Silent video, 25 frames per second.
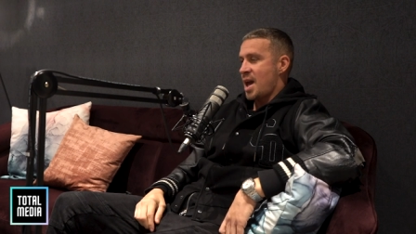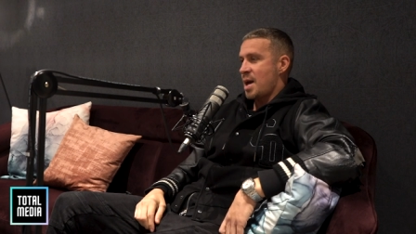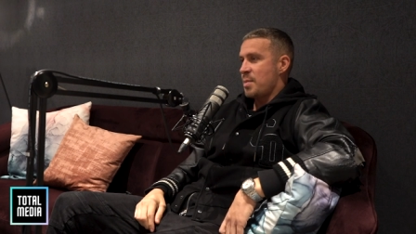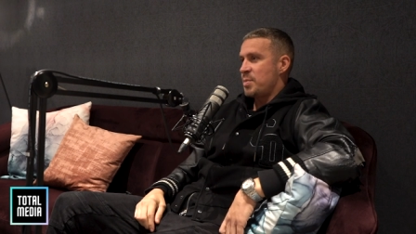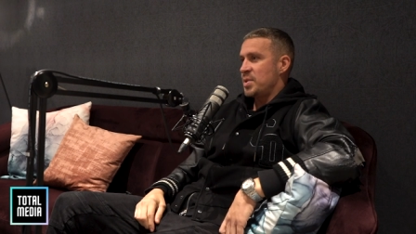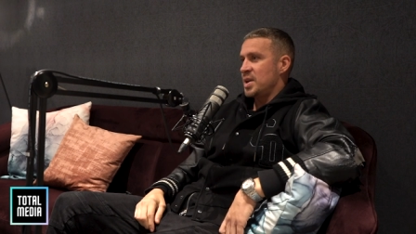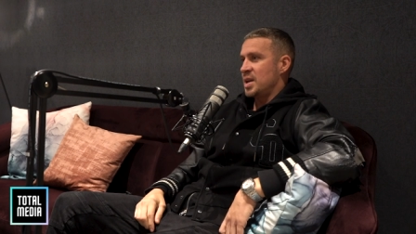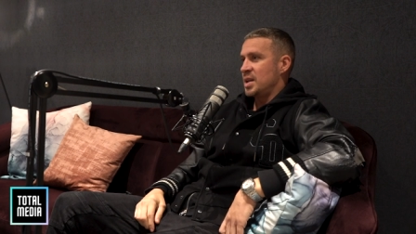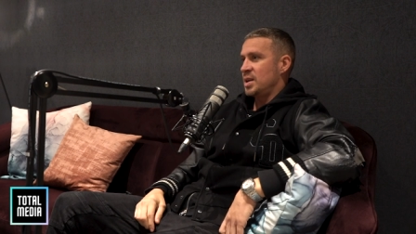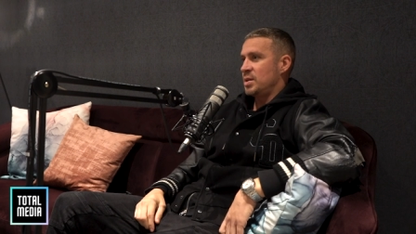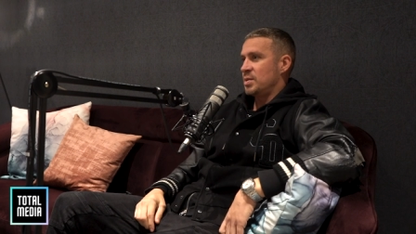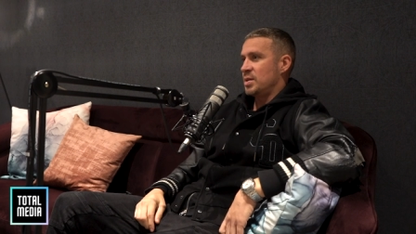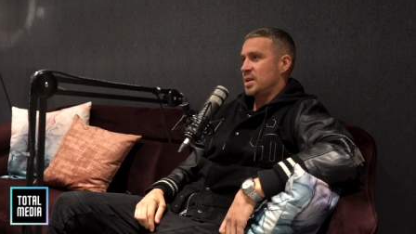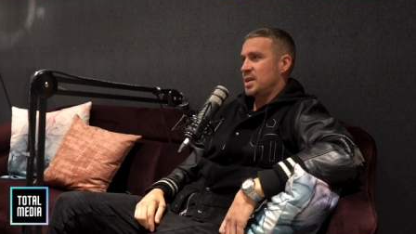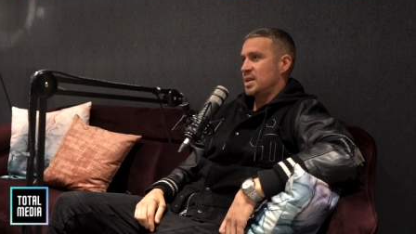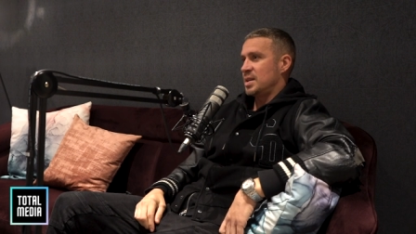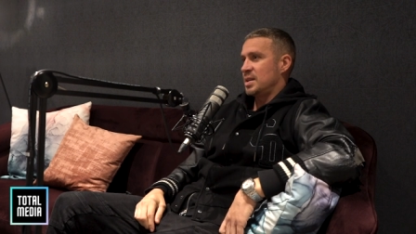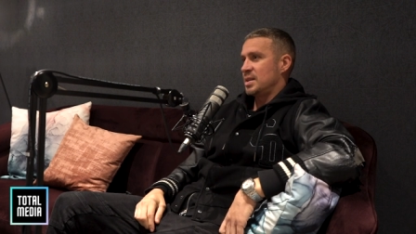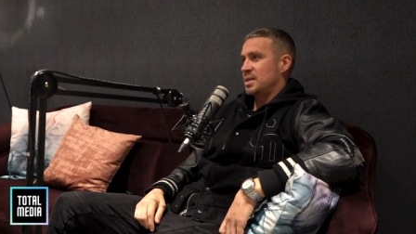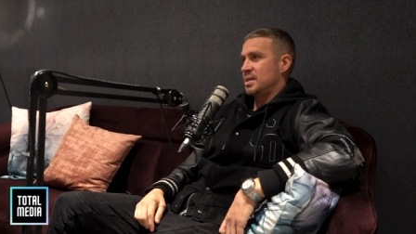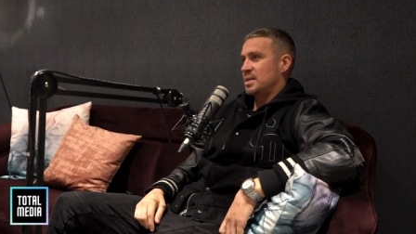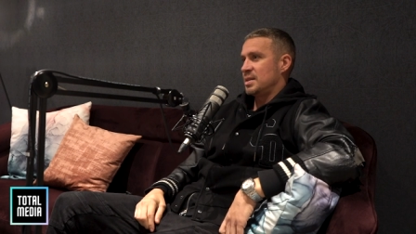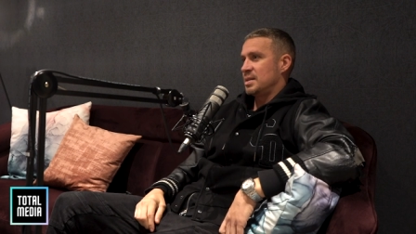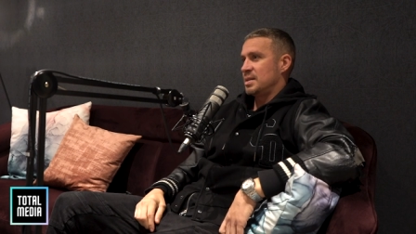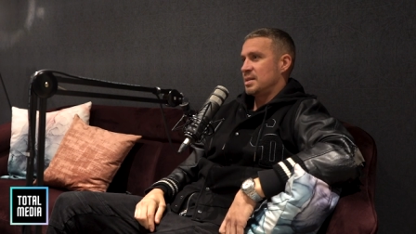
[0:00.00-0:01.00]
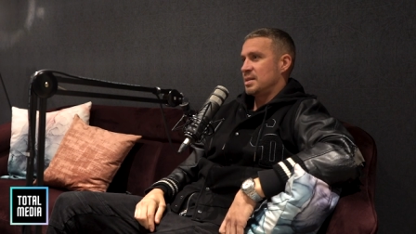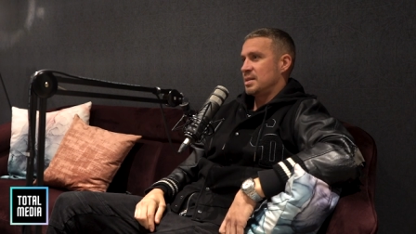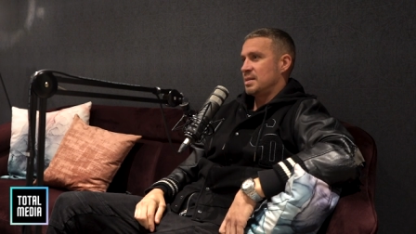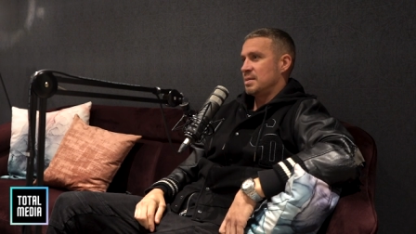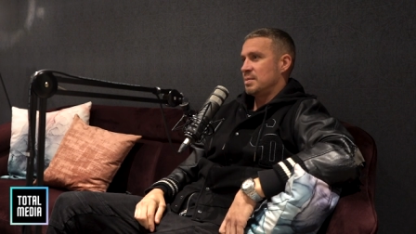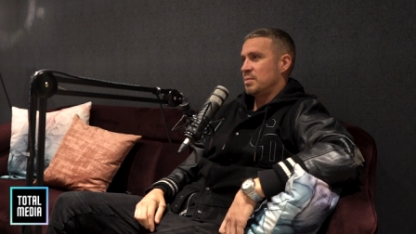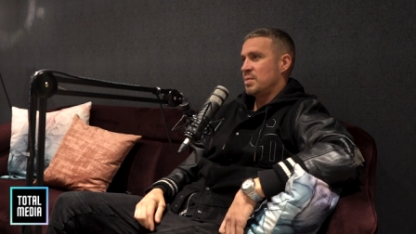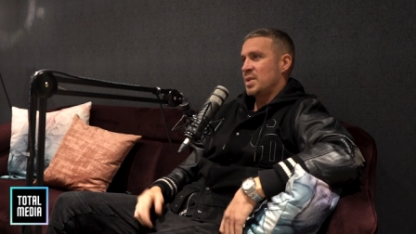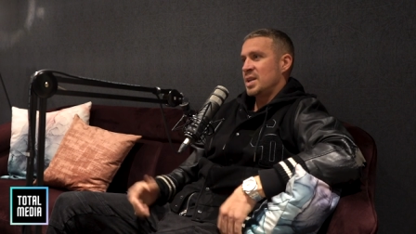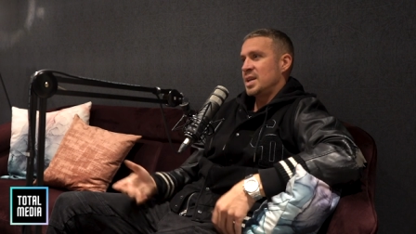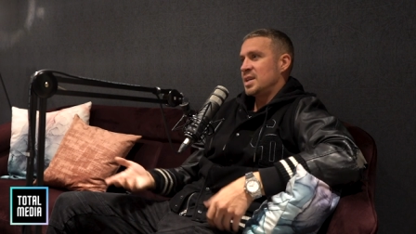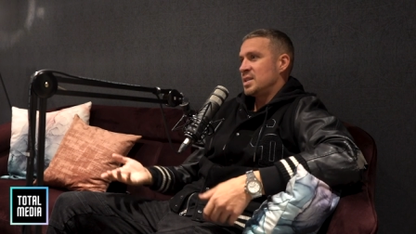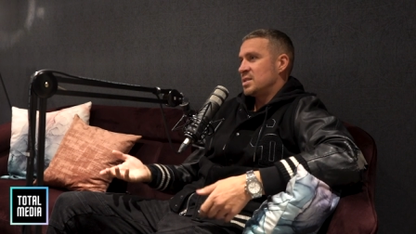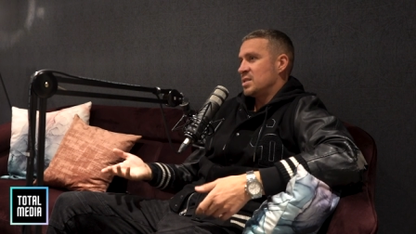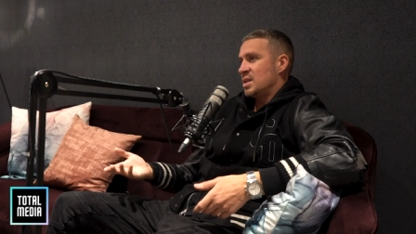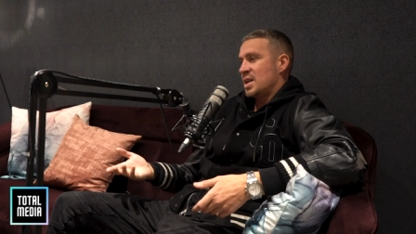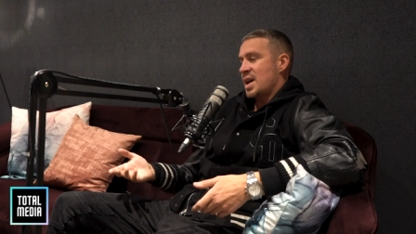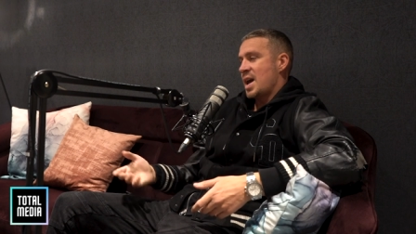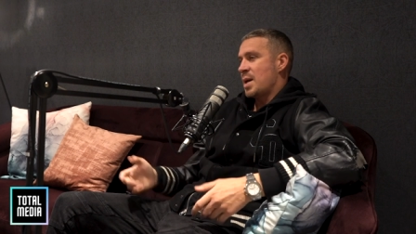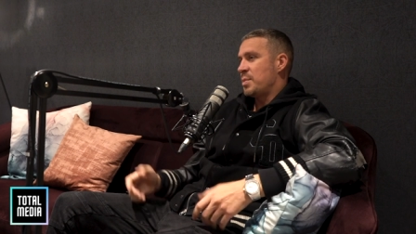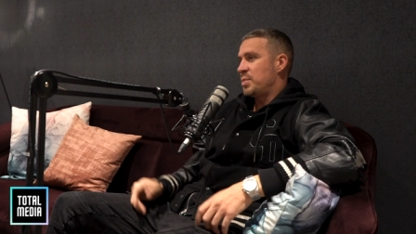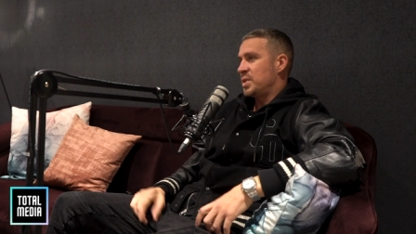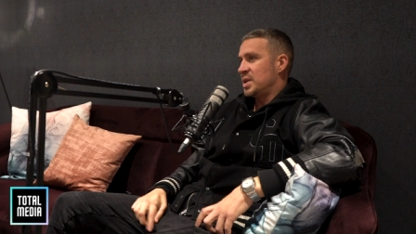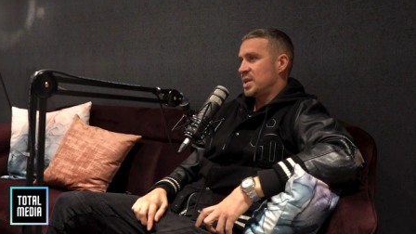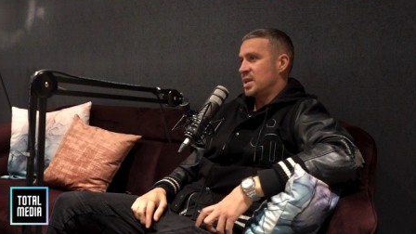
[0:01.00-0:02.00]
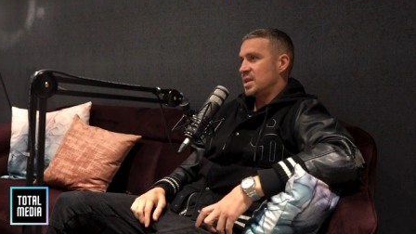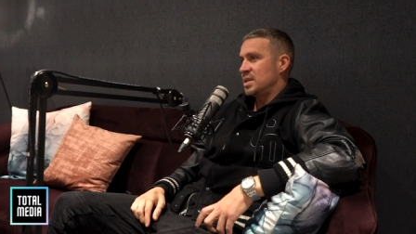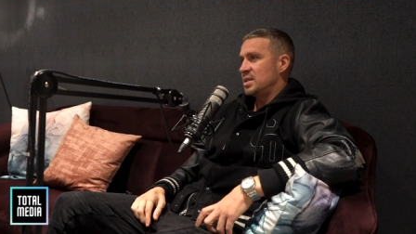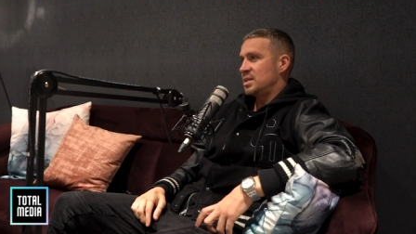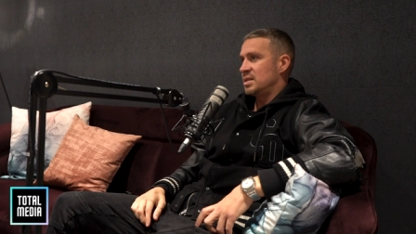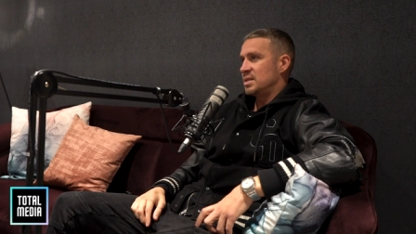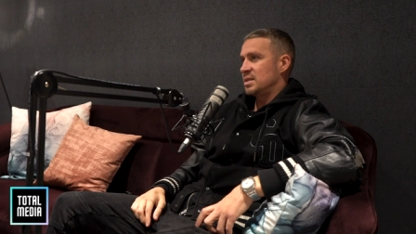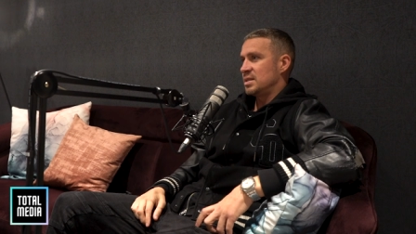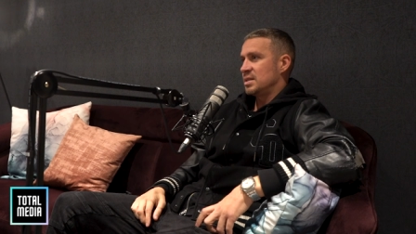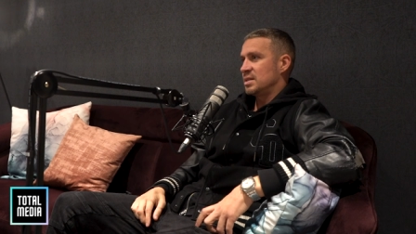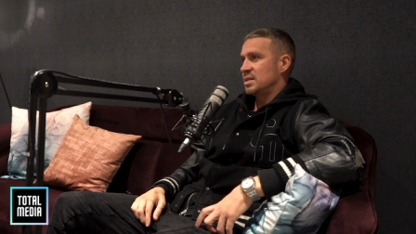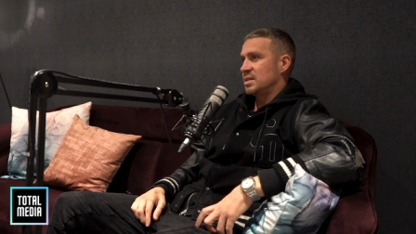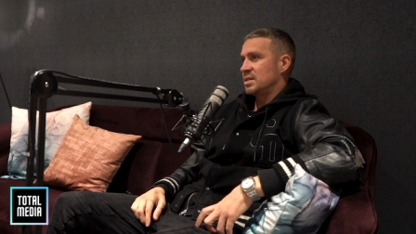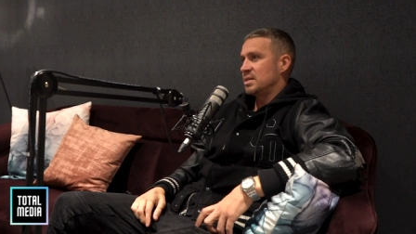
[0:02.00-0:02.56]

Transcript: happy anyway. Money's not happiness.